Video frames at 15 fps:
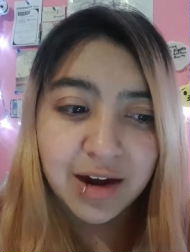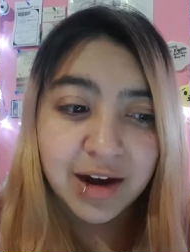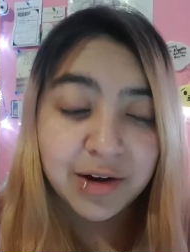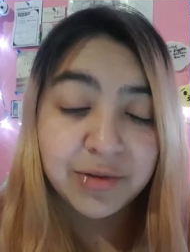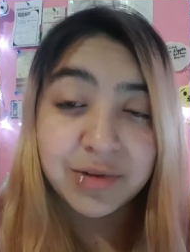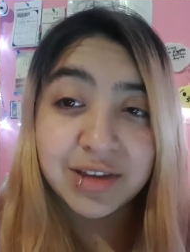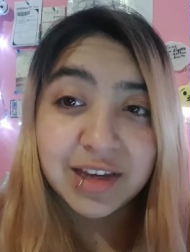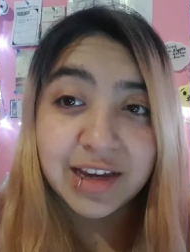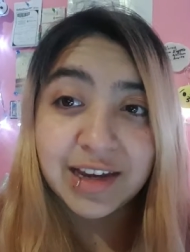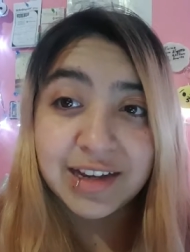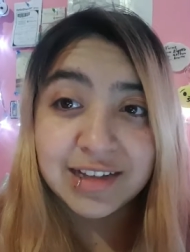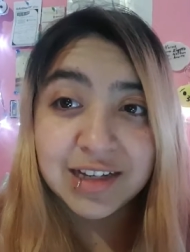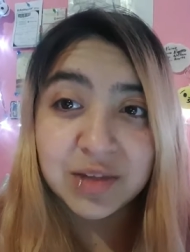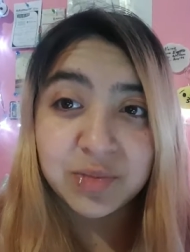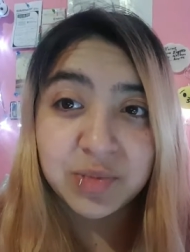I really
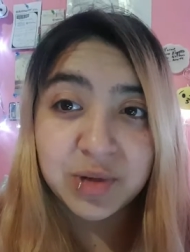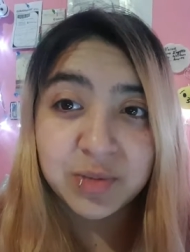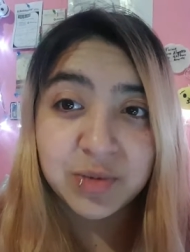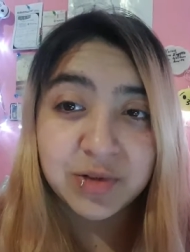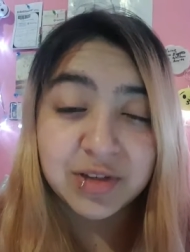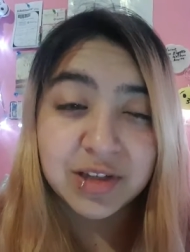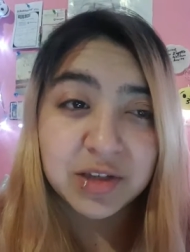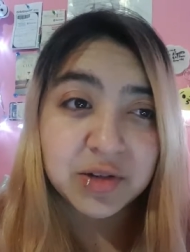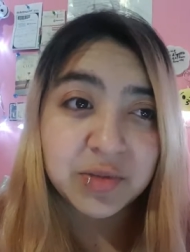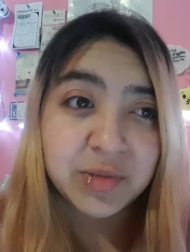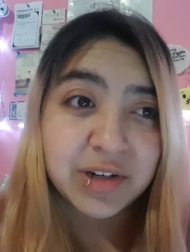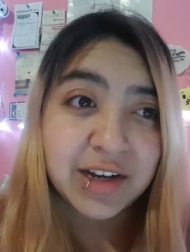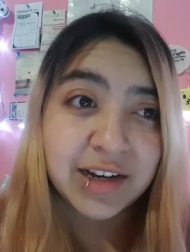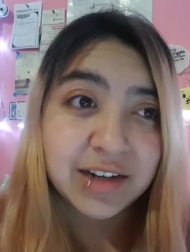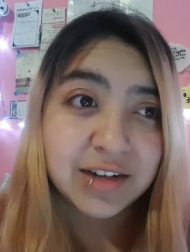hate that people
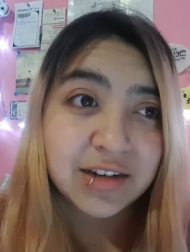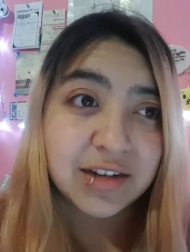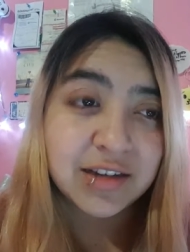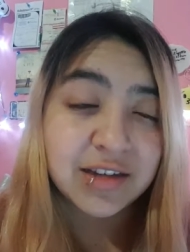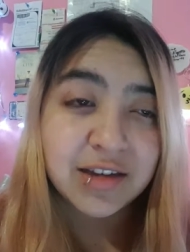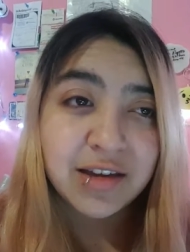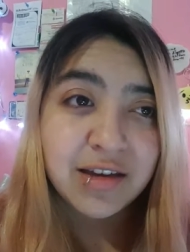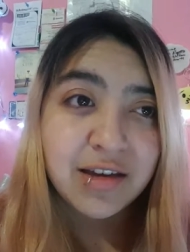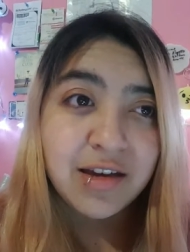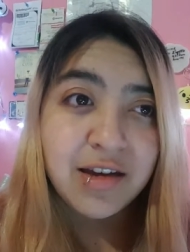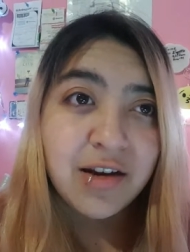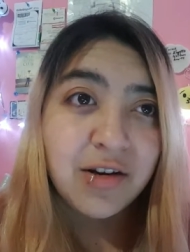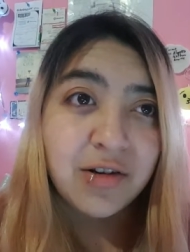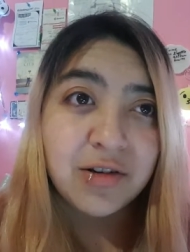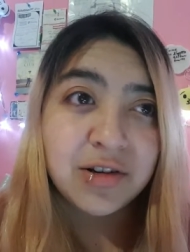discriminate us
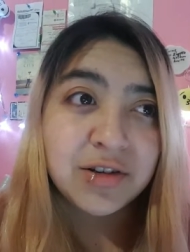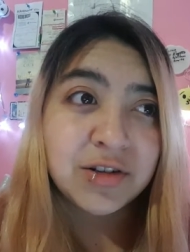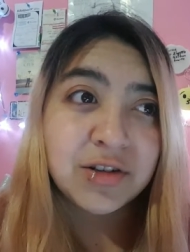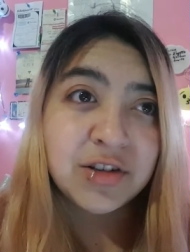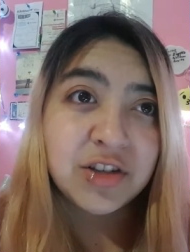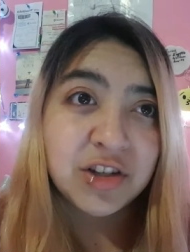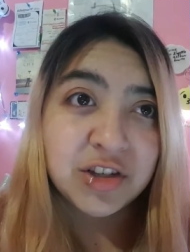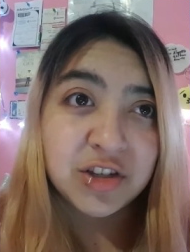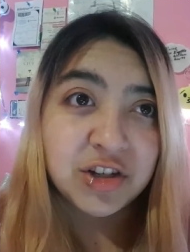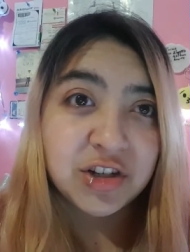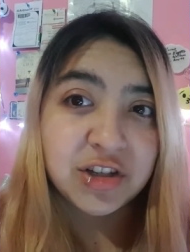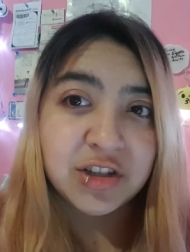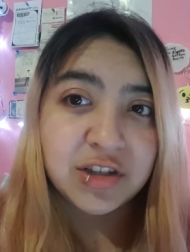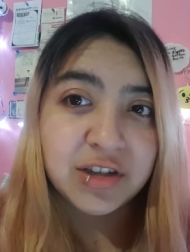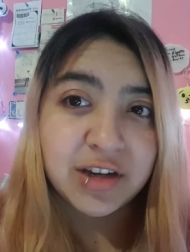or judge
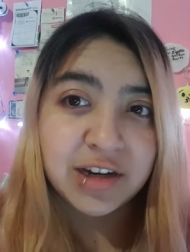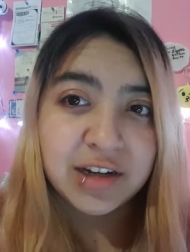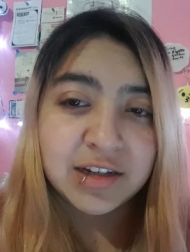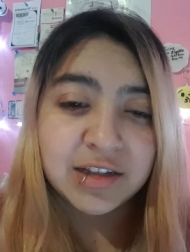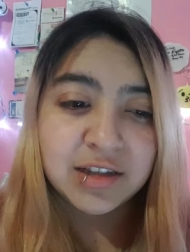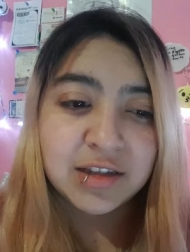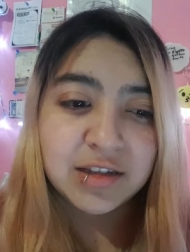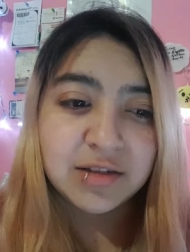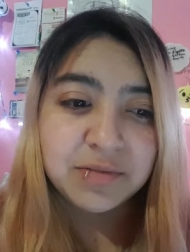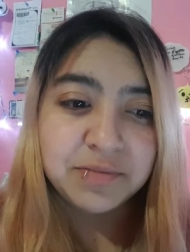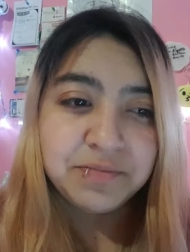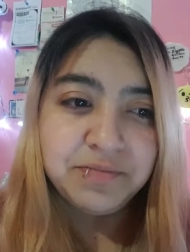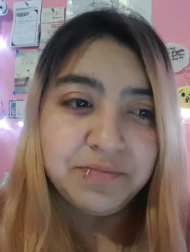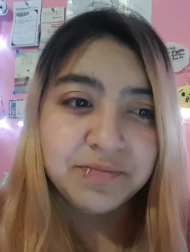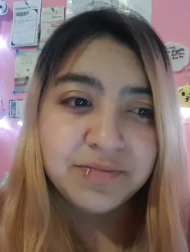us and
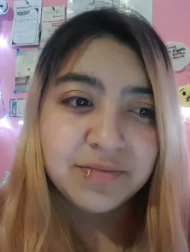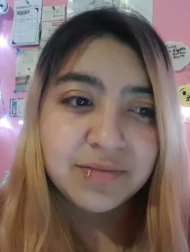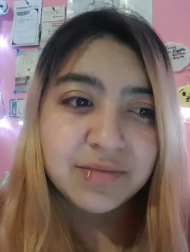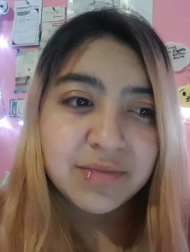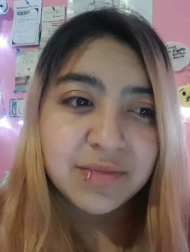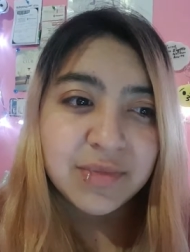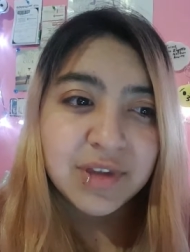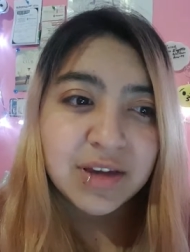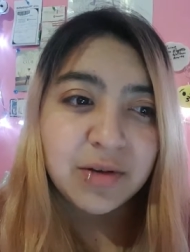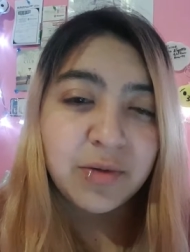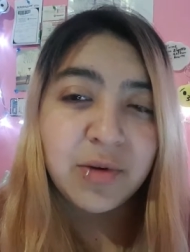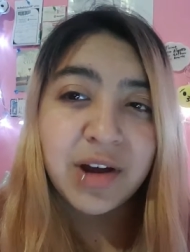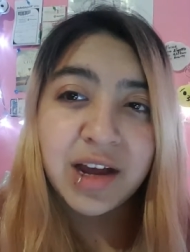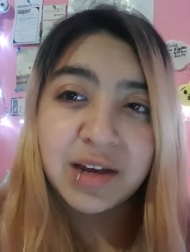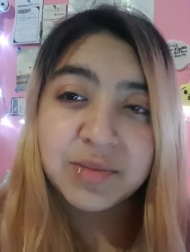
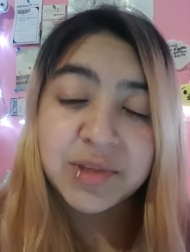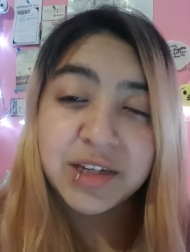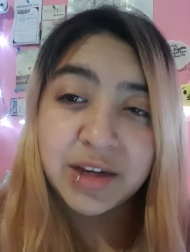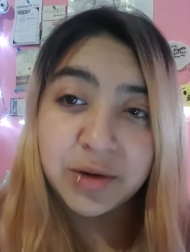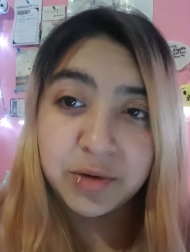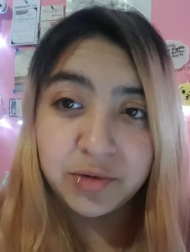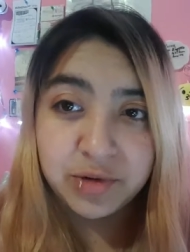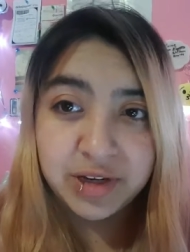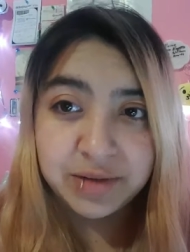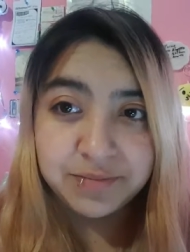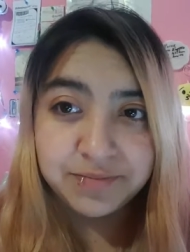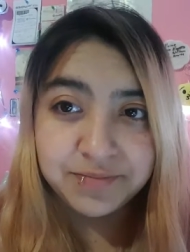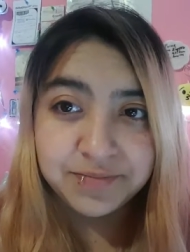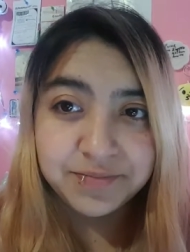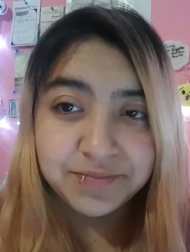why I'm saying we.
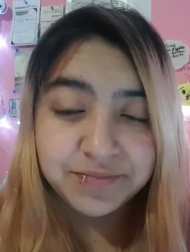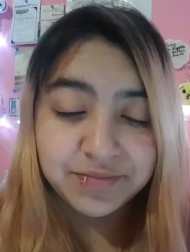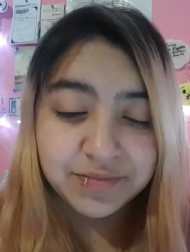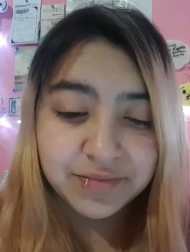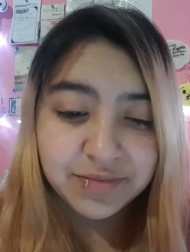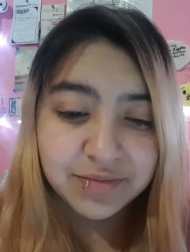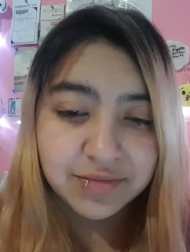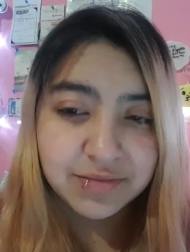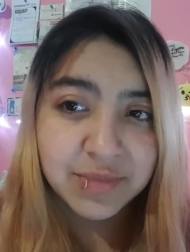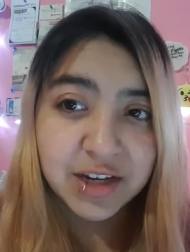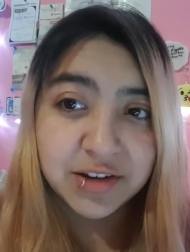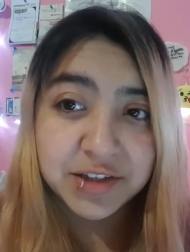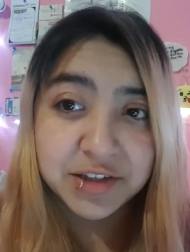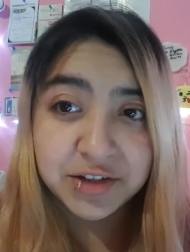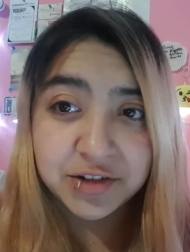
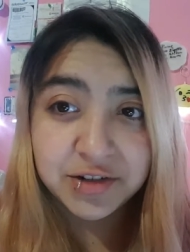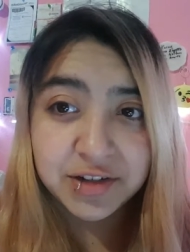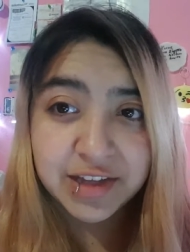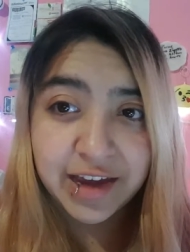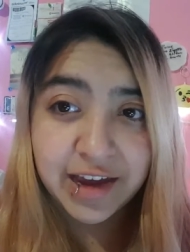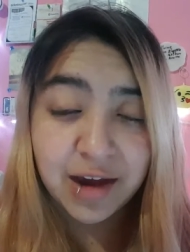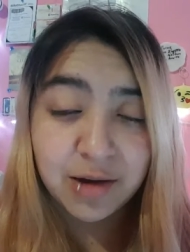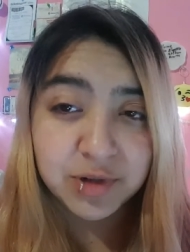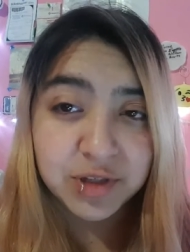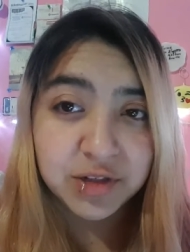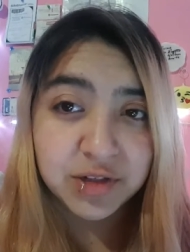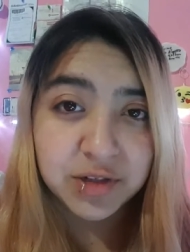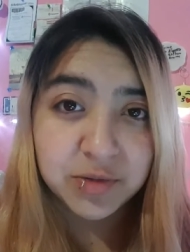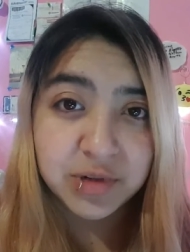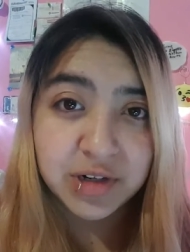Because the other day I was
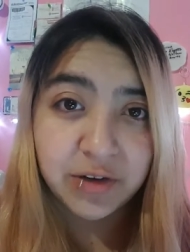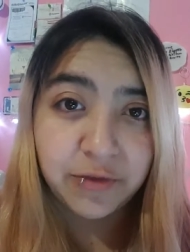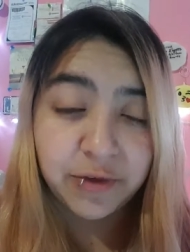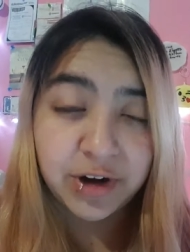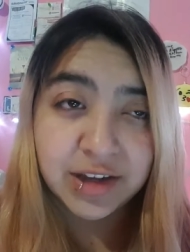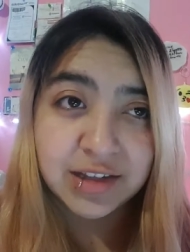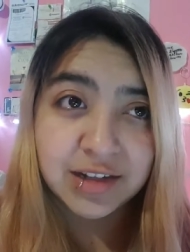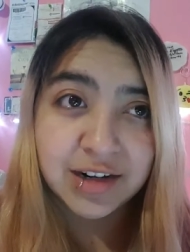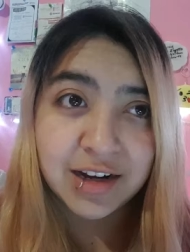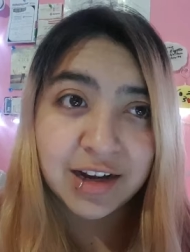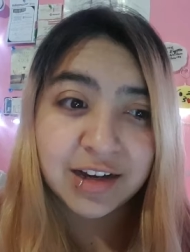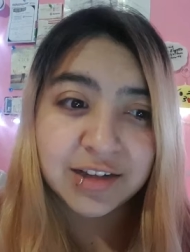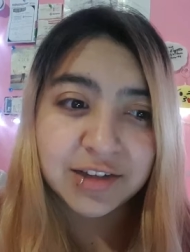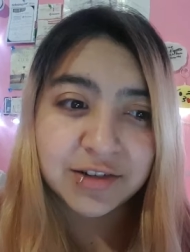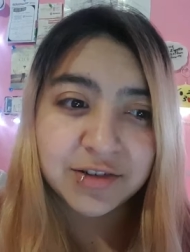talking with a friend and I
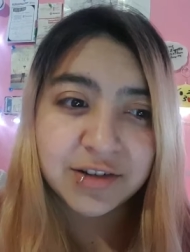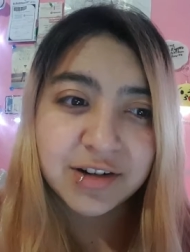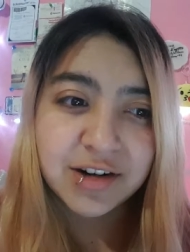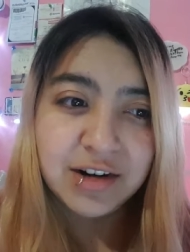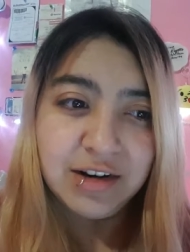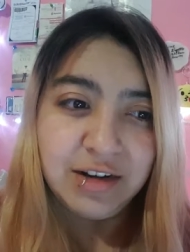asked her